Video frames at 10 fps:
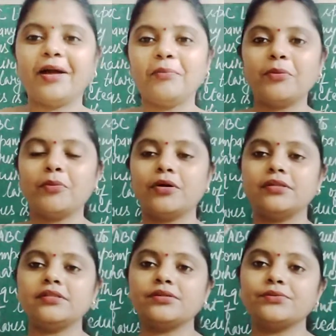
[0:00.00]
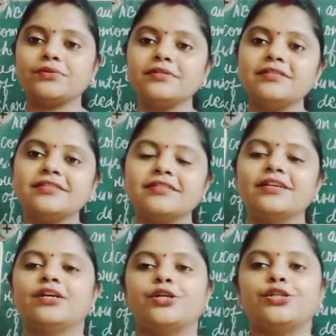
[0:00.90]
Happy morning, students.
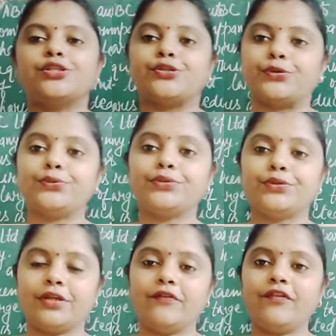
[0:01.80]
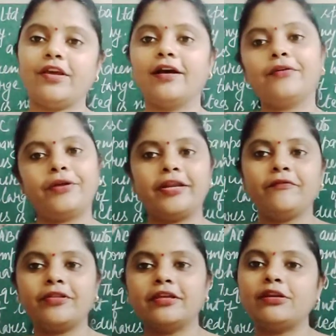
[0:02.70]
So today we are ready
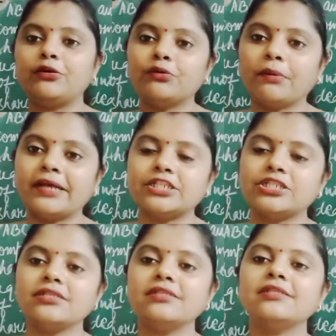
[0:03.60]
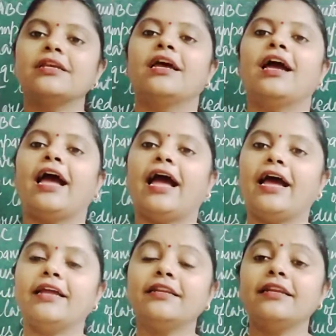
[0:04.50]
with the new questions,
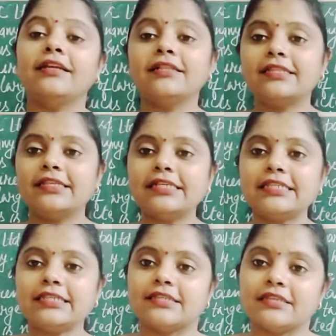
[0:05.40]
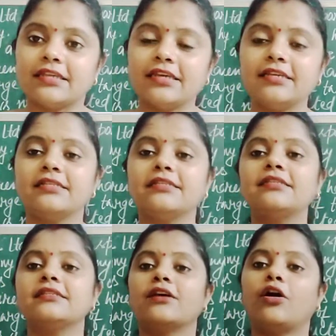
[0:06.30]
and this is
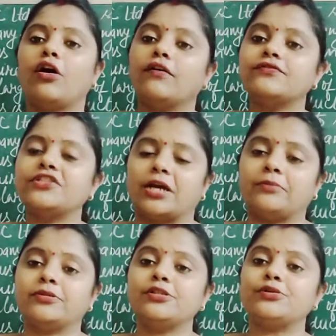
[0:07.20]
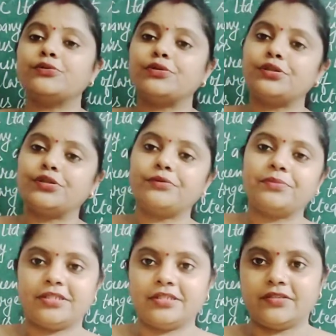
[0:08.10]
of chapter Sources of
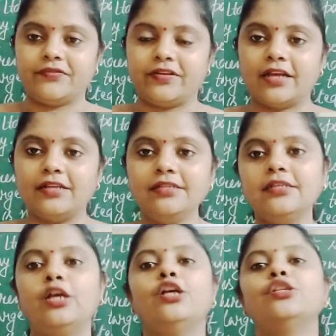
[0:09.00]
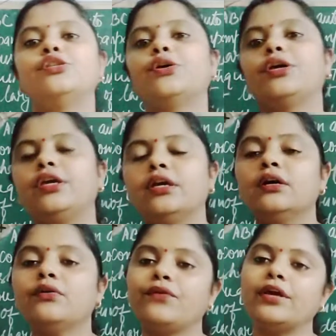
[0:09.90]
Business Finance. So here
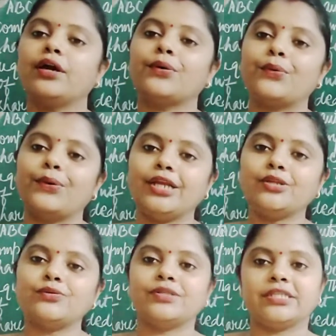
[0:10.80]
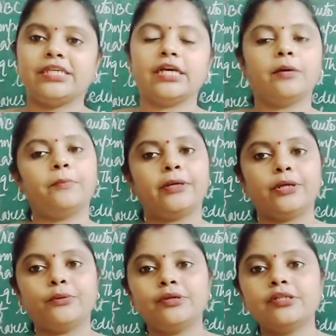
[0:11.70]
we are going to see a
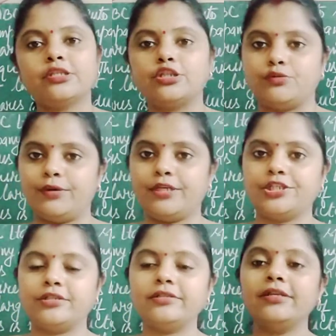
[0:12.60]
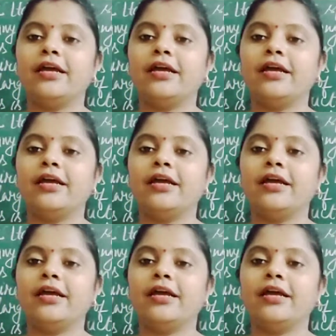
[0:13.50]
particular situation